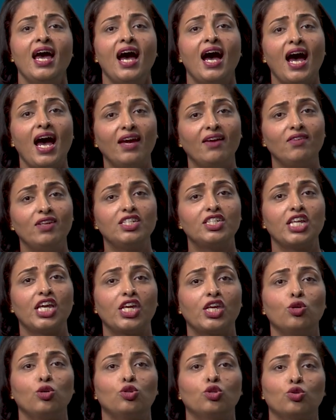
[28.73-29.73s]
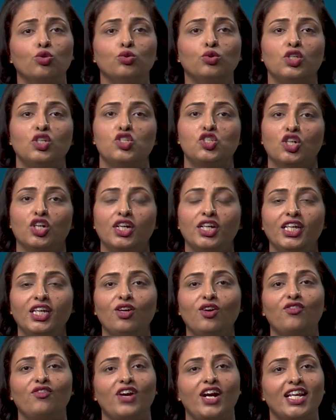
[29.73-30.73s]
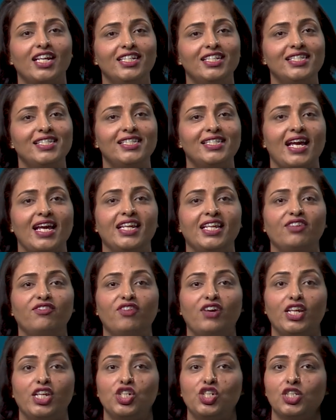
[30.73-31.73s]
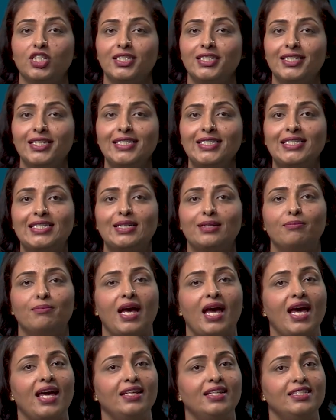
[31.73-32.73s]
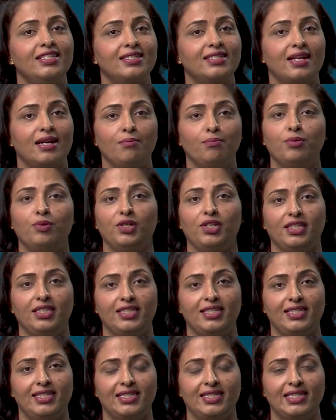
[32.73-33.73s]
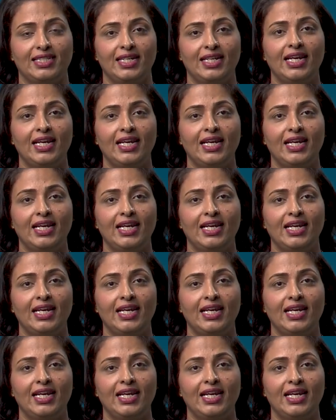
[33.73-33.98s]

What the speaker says: I will take you through the journey of understanding financial system and its components.